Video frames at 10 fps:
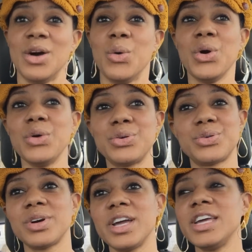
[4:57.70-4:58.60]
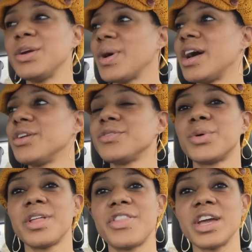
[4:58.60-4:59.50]
Whew. Anyway, I don't even
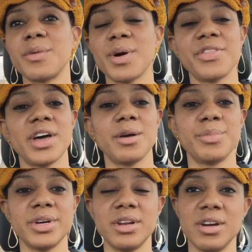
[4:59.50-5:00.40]
want to think about that, but